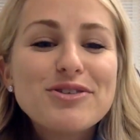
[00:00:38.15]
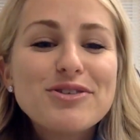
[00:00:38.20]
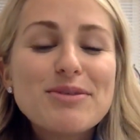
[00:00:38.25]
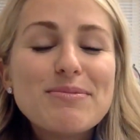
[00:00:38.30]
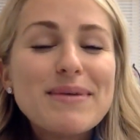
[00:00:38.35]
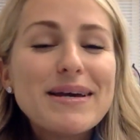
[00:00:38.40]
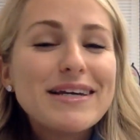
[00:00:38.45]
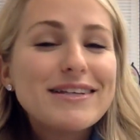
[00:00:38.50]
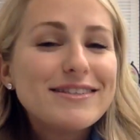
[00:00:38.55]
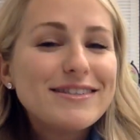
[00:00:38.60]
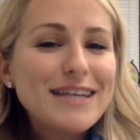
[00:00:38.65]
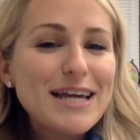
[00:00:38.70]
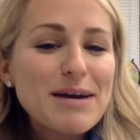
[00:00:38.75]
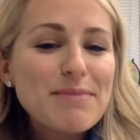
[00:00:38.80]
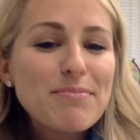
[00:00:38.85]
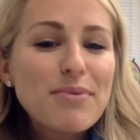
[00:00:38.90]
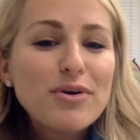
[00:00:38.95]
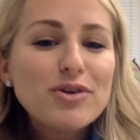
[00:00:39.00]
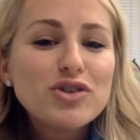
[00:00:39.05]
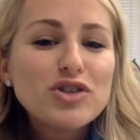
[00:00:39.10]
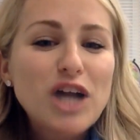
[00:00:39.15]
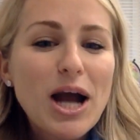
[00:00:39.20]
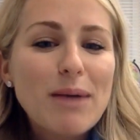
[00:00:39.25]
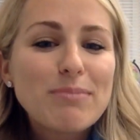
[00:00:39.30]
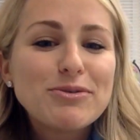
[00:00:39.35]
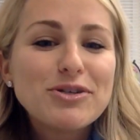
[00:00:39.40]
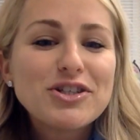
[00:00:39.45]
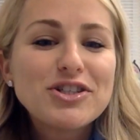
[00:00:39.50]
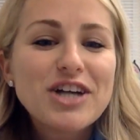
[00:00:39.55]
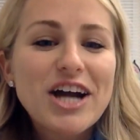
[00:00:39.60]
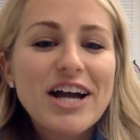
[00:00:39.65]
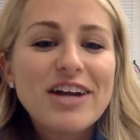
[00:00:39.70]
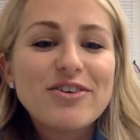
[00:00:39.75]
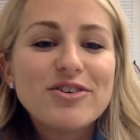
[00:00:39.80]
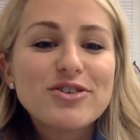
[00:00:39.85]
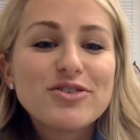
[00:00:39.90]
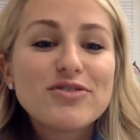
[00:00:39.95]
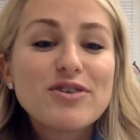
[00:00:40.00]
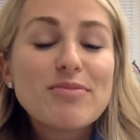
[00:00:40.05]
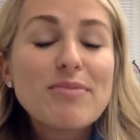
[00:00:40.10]
some example chapter
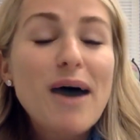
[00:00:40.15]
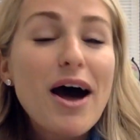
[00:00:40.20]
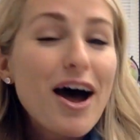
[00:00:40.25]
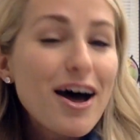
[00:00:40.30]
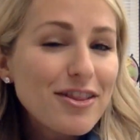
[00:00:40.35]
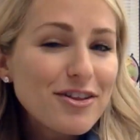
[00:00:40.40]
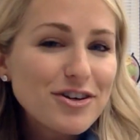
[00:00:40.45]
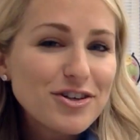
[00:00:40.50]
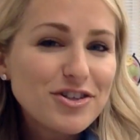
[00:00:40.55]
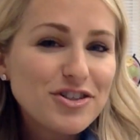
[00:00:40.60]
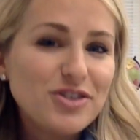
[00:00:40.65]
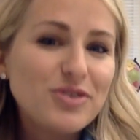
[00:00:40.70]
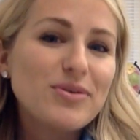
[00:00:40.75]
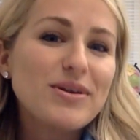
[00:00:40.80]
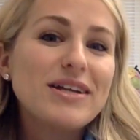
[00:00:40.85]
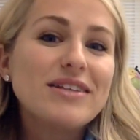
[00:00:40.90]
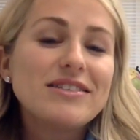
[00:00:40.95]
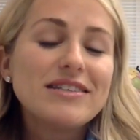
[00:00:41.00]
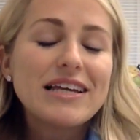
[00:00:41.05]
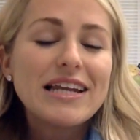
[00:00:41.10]
titles from other students,